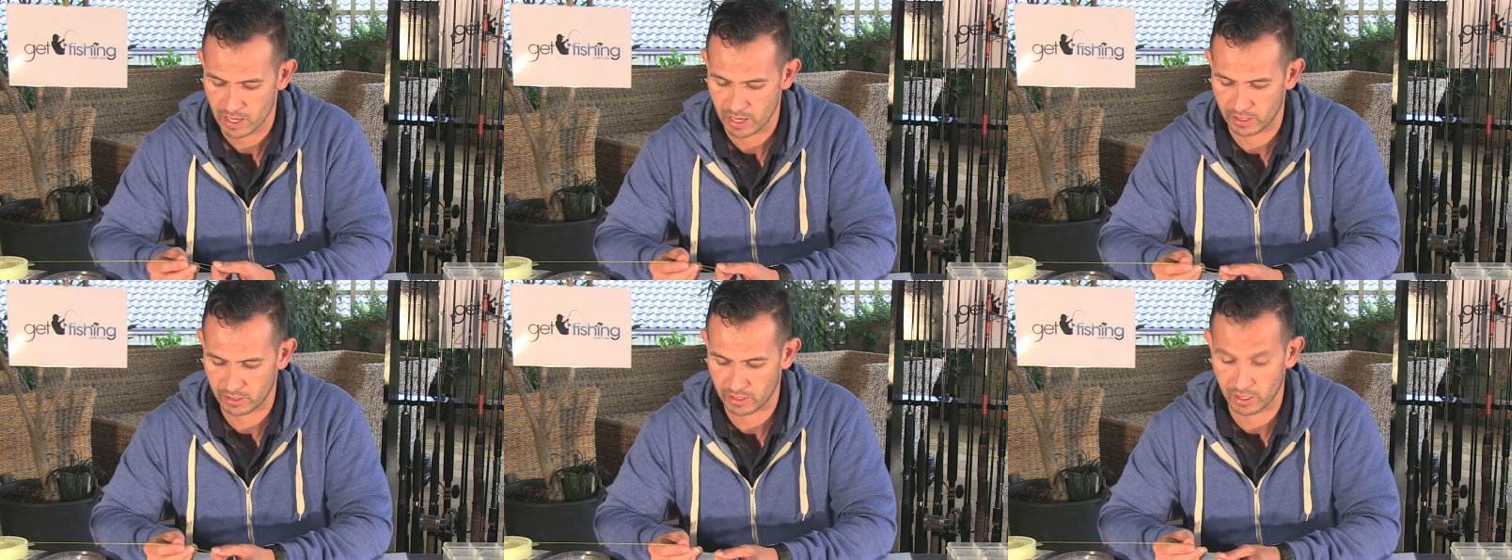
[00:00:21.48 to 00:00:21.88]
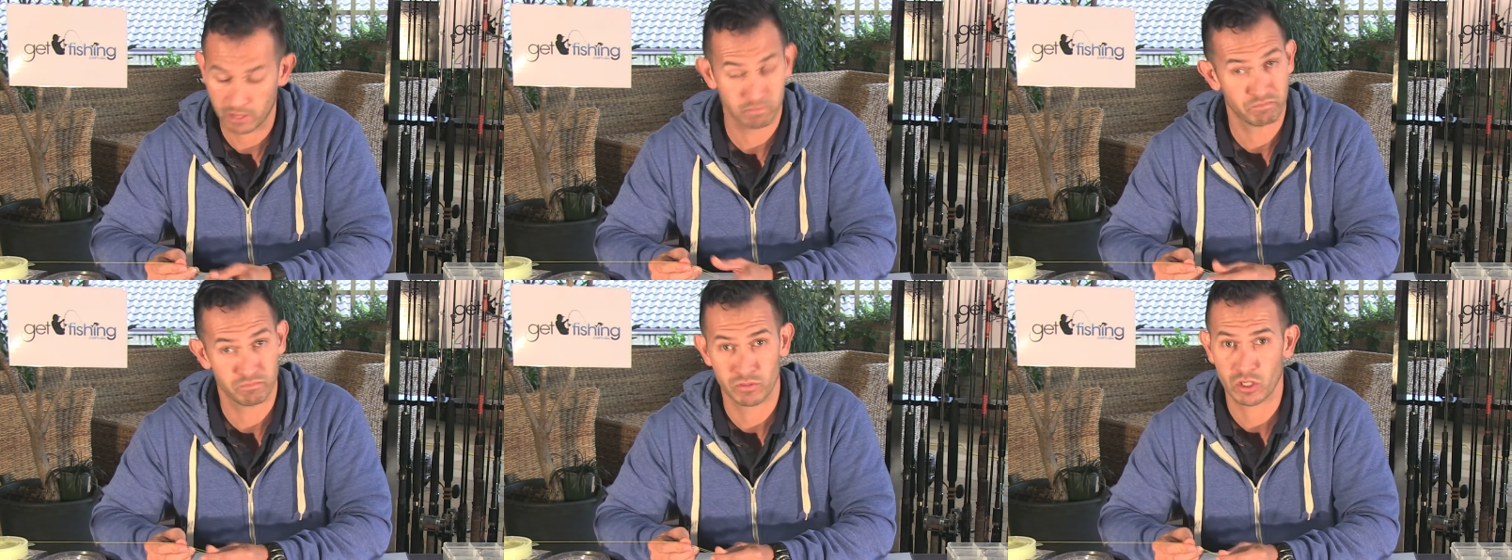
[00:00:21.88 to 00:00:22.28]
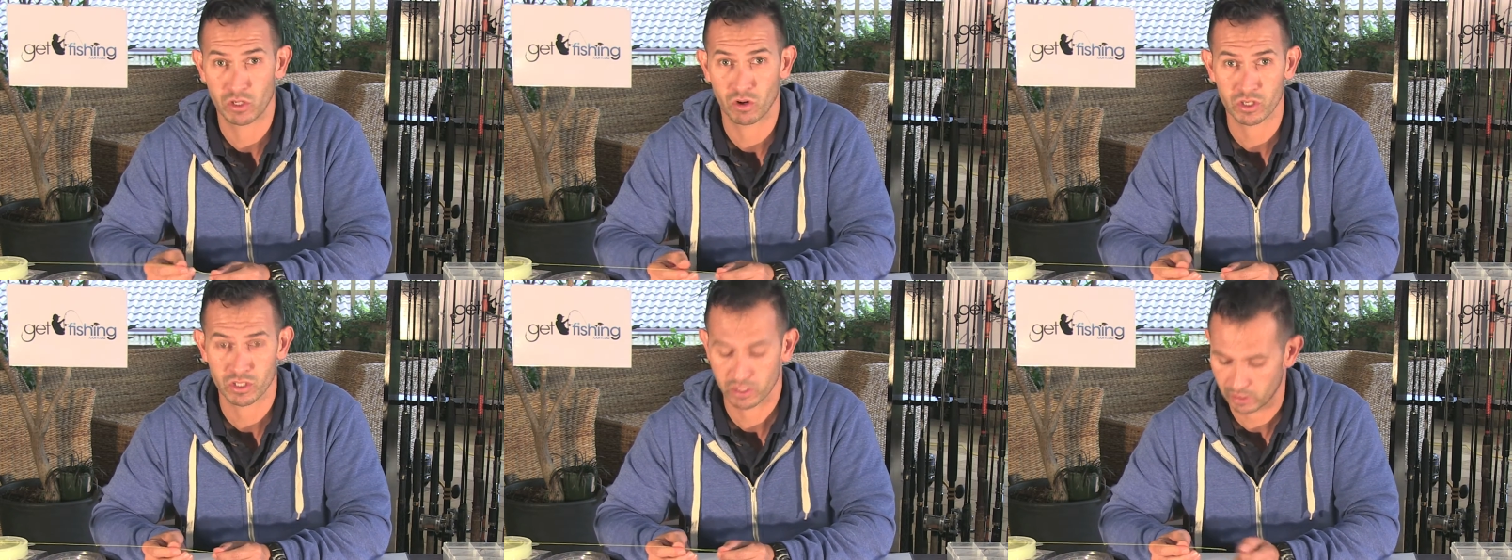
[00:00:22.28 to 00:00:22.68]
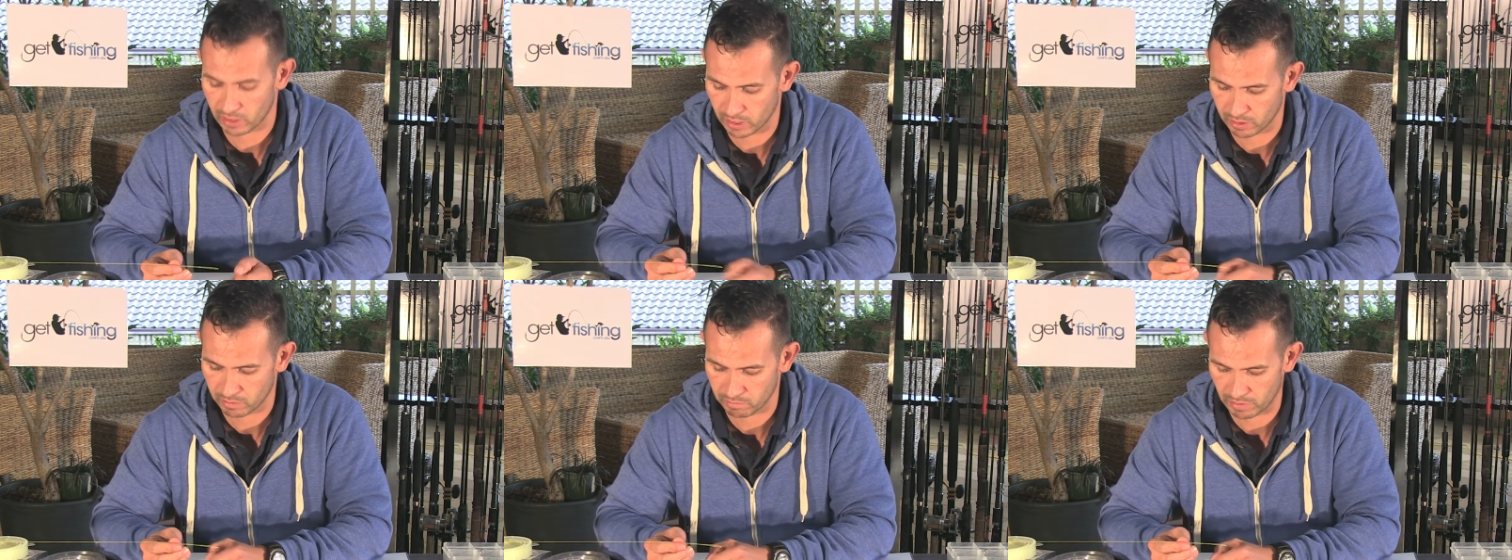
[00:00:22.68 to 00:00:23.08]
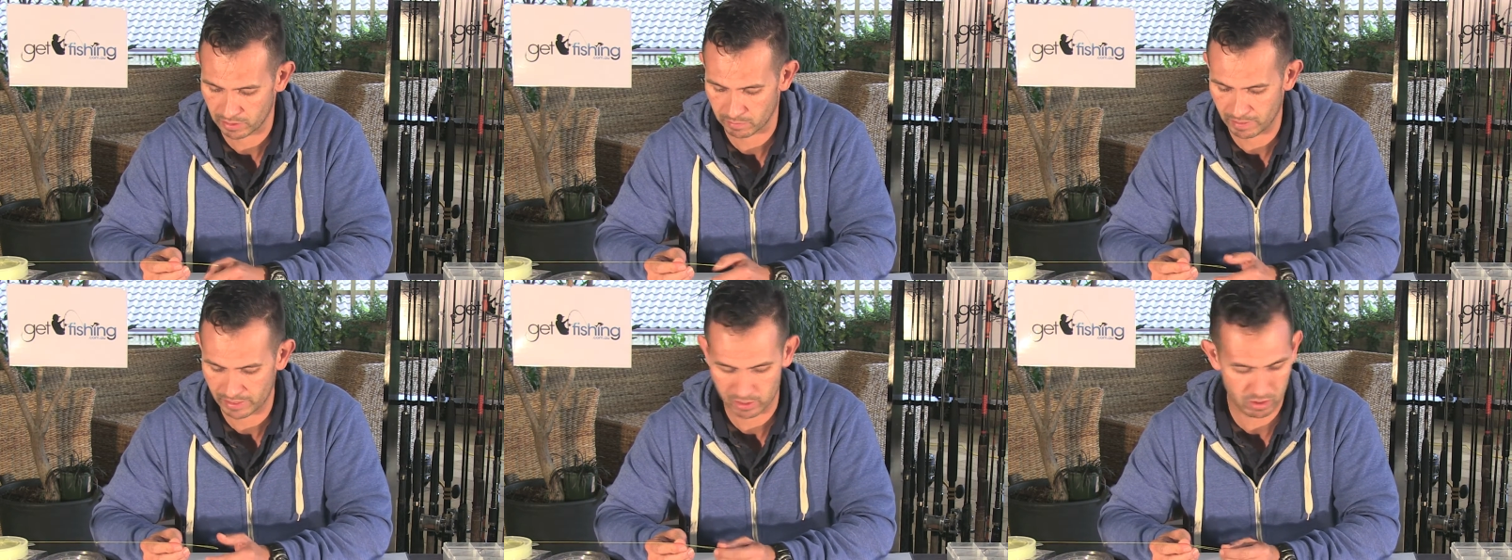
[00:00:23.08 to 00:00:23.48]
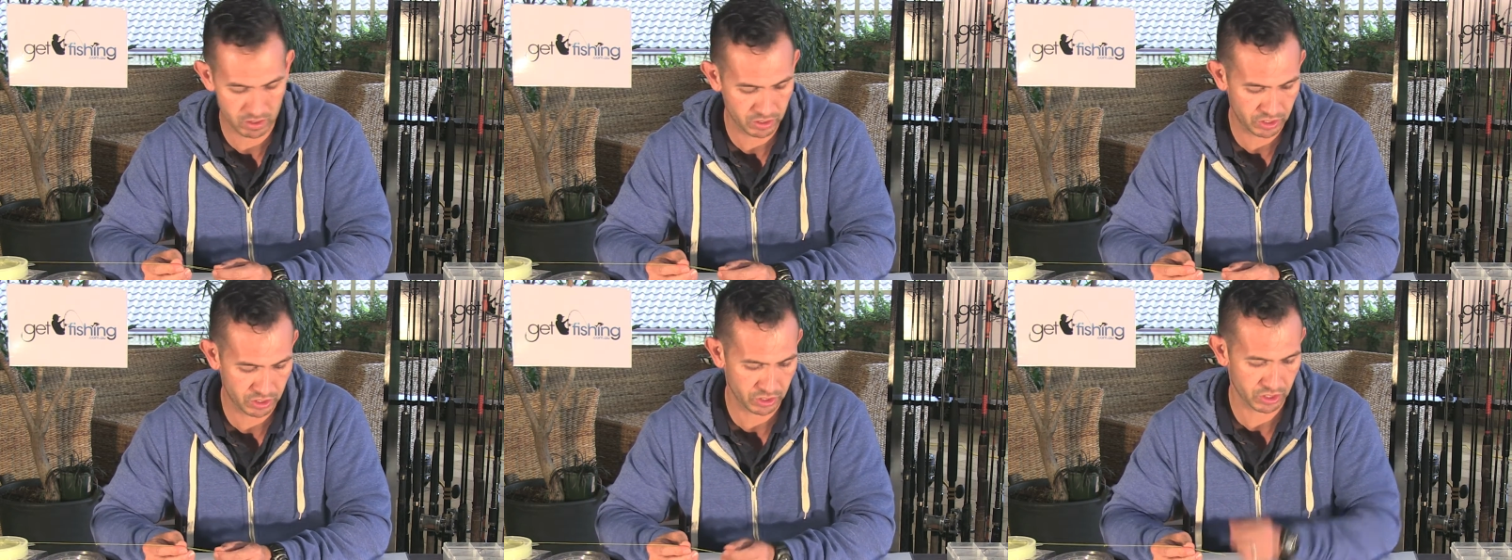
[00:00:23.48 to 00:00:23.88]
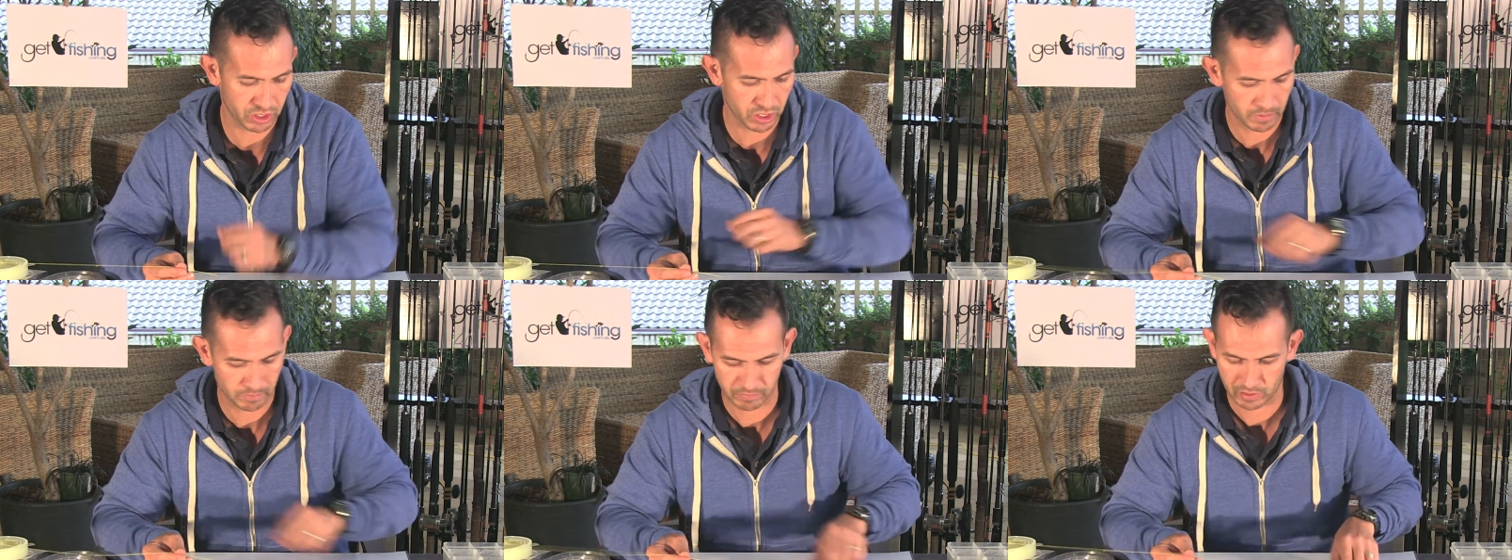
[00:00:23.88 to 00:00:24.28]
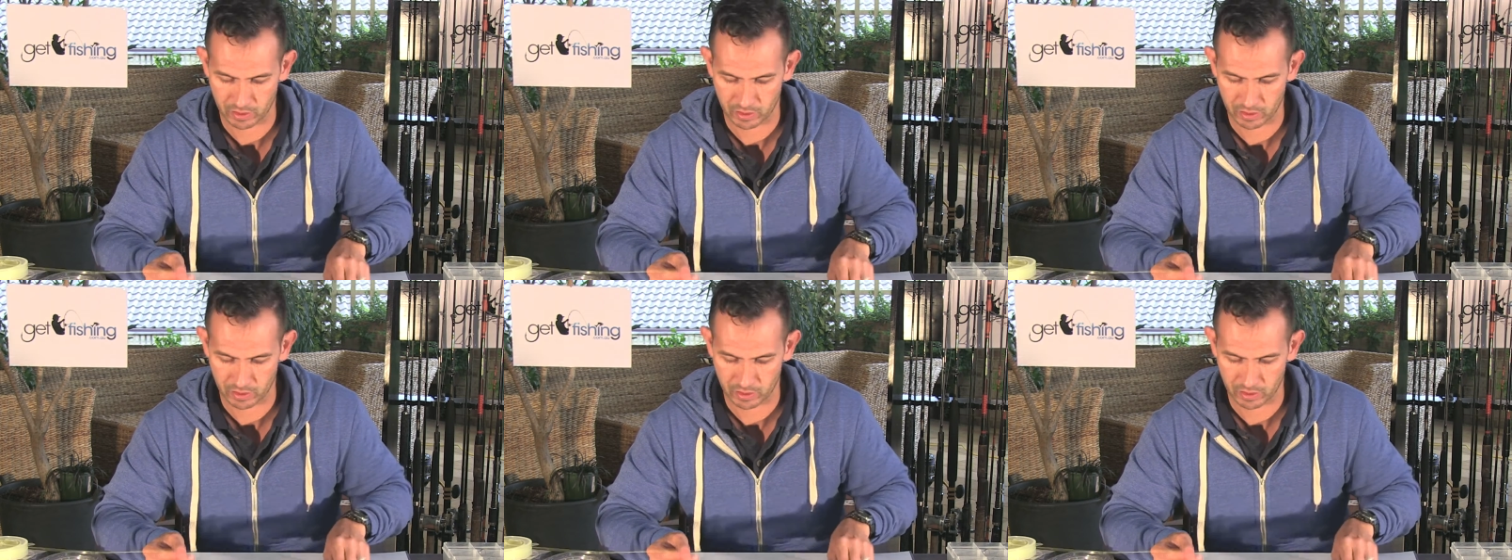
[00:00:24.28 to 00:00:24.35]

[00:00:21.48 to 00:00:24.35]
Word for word: And uh, you guys can uh, make, make your own decisions.